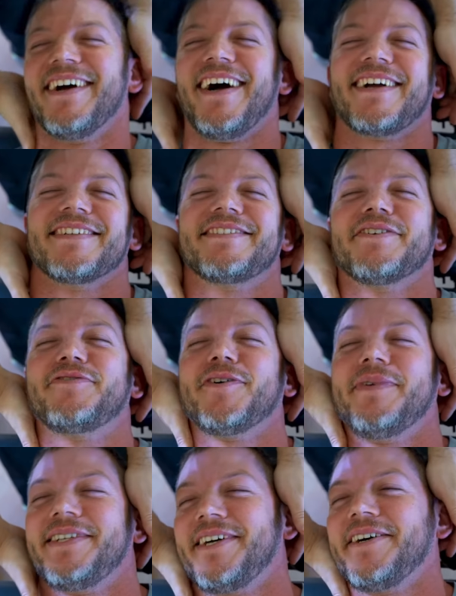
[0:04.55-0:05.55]
I can still
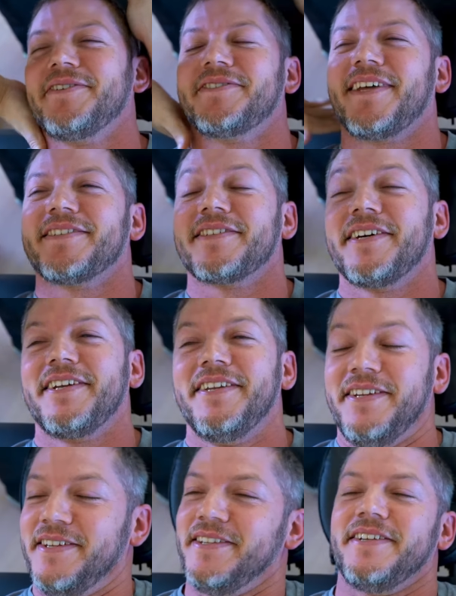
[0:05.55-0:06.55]
feel my toes. That's good.
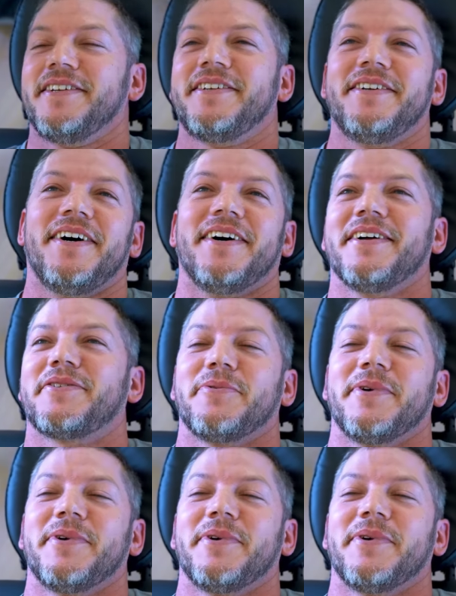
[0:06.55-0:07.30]
God, that's